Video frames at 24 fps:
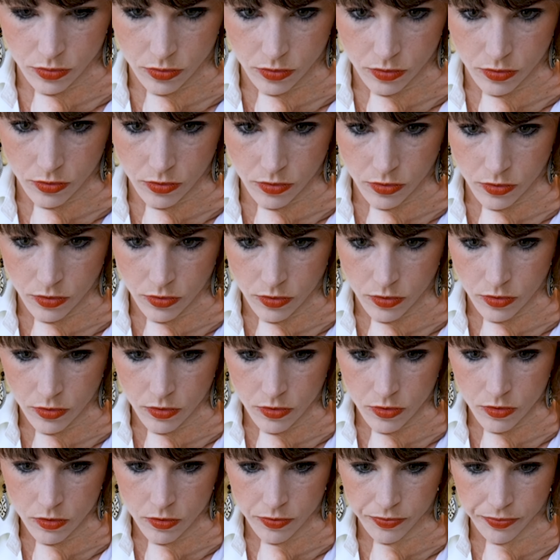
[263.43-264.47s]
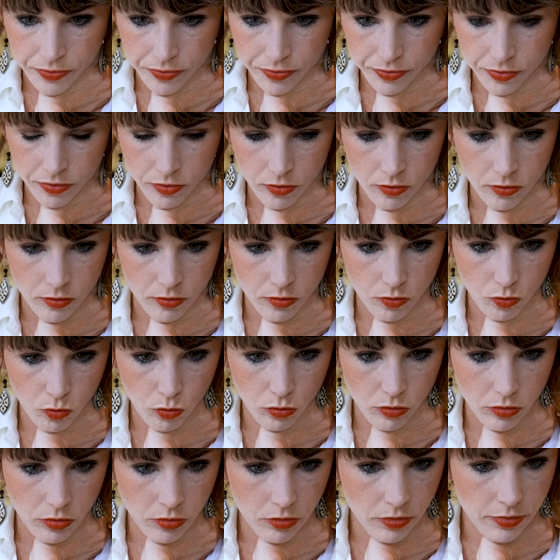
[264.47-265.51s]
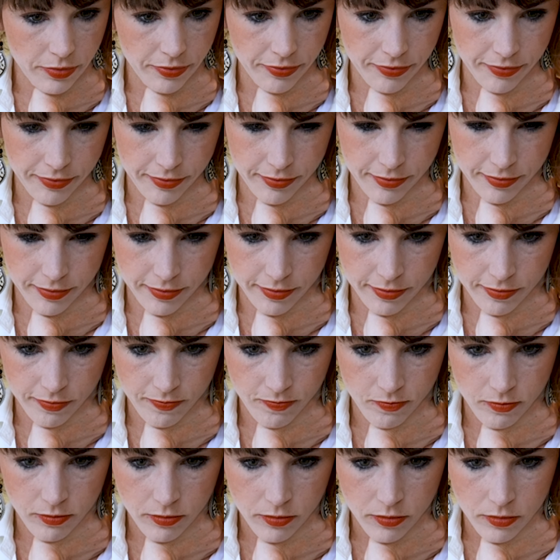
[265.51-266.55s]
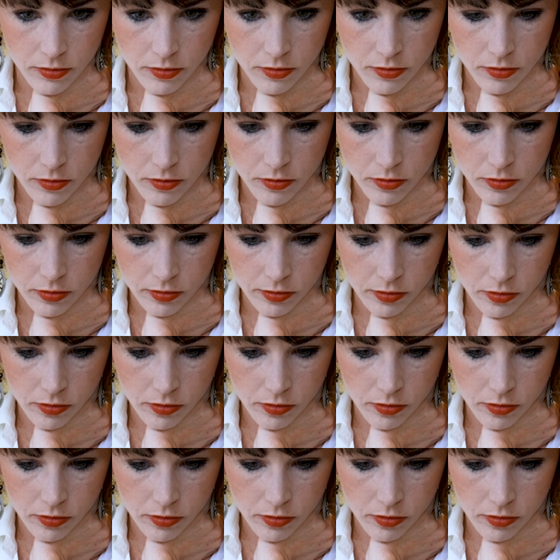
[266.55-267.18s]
arranging them in whatever order makes the most sense to you.